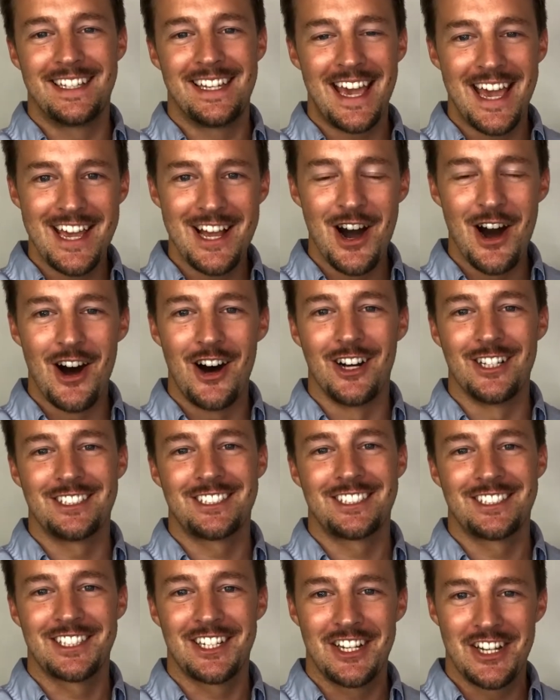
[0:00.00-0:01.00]

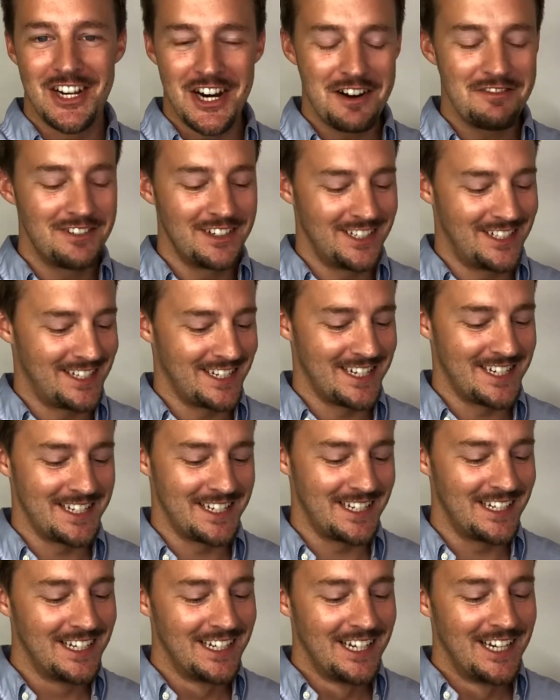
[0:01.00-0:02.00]
Covington